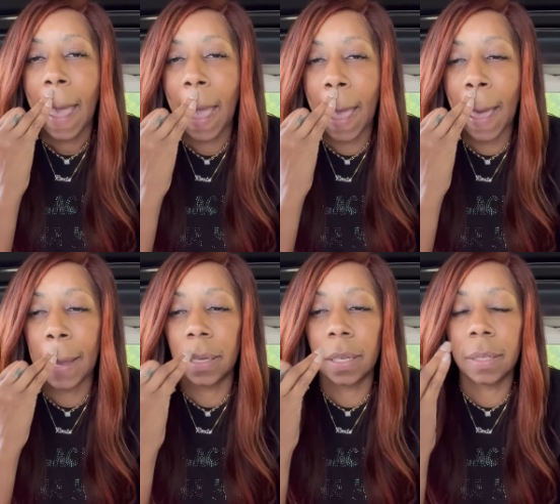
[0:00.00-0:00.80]

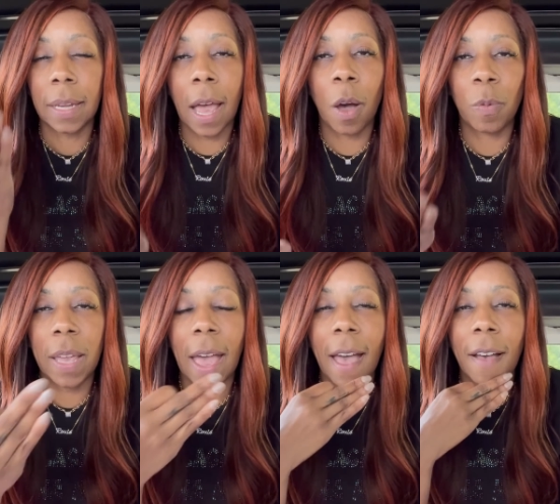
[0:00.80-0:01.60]
and now
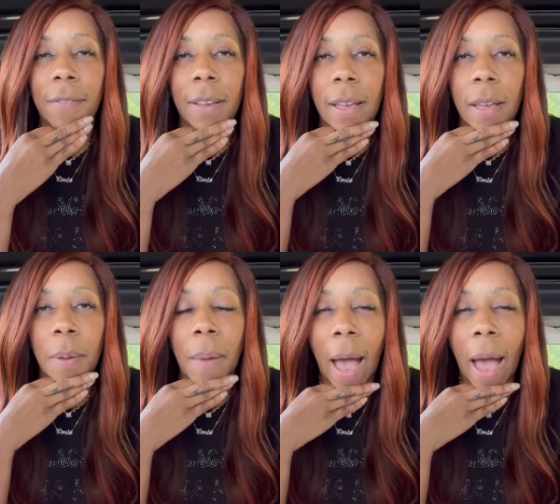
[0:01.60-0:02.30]
we have um,